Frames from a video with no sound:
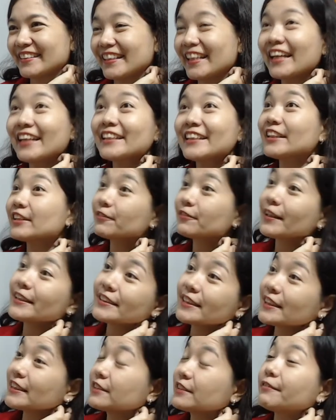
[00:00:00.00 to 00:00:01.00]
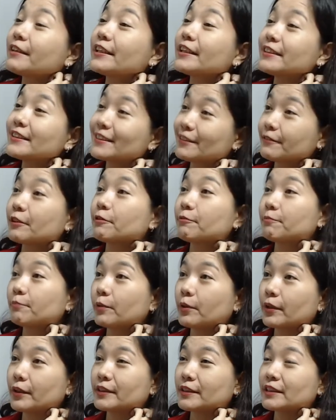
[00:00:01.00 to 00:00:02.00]
And it raises funds for
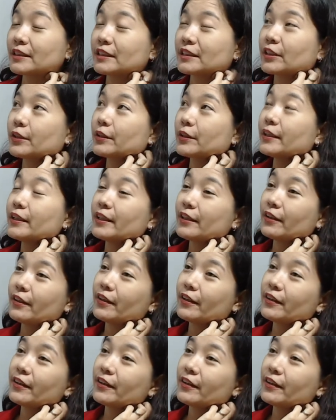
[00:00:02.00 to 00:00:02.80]
PAWS. So ah.